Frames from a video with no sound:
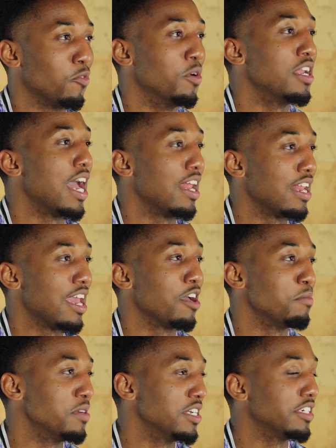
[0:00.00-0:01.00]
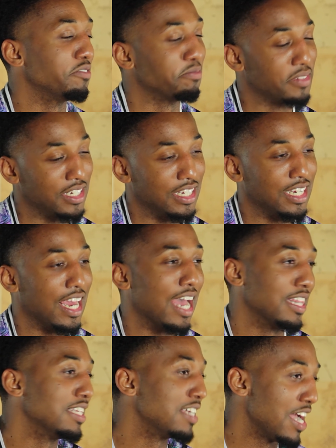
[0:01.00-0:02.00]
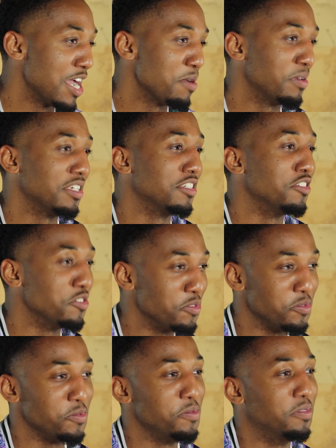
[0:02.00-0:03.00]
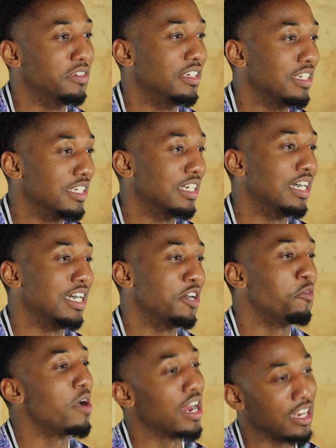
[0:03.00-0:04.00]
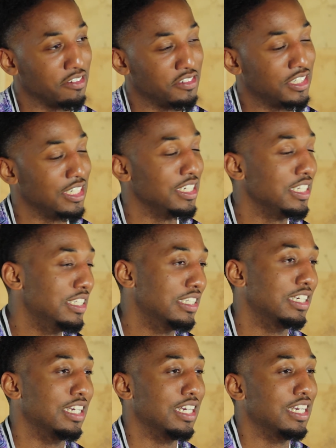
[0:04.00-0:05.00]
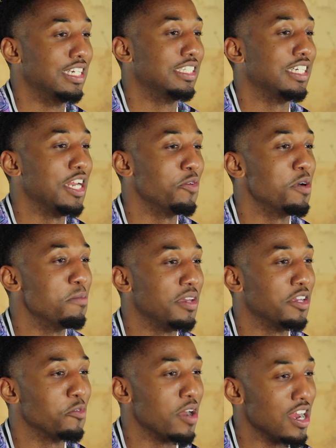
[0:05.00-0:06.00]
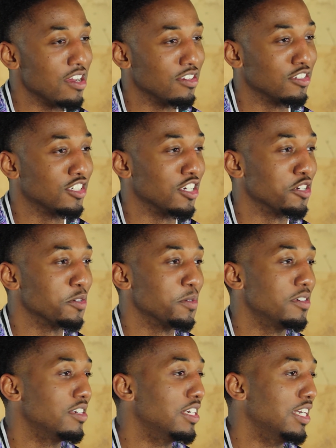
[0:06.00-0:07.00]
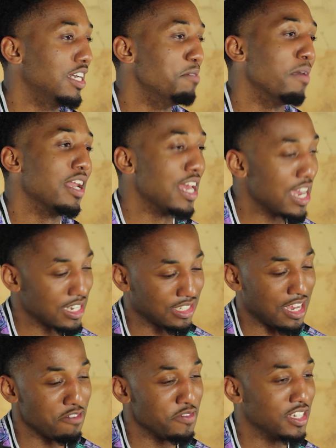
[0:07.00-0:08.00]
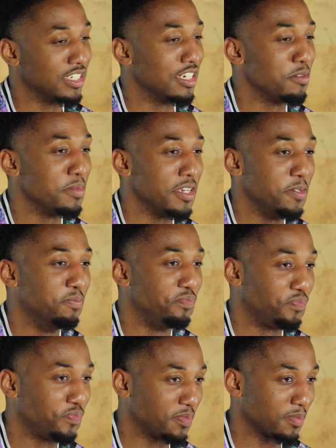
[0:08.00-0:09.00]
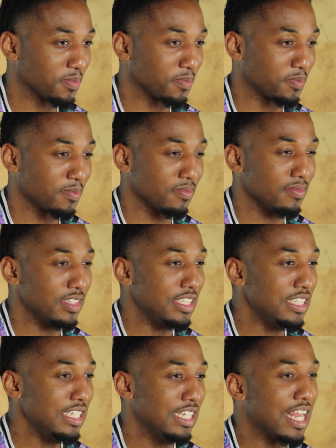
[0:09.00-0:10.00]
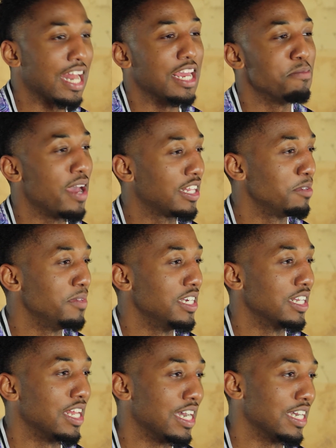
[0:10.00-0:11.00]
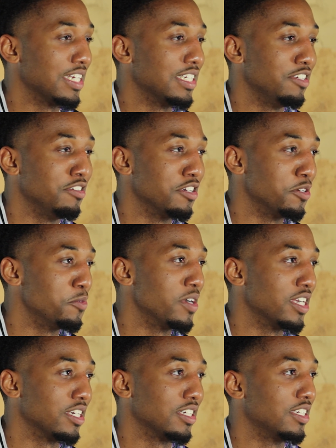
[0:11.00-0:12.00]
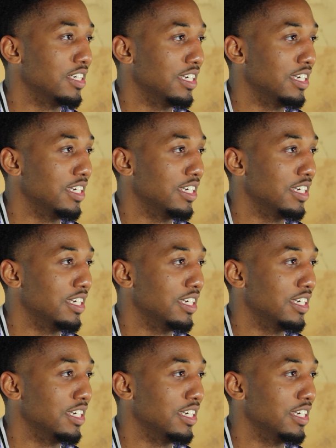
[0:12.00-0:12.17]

well, not now, but at the time, his new wife, she didn't want me around, so my dad stopped visiting me. That impacted me a lot, where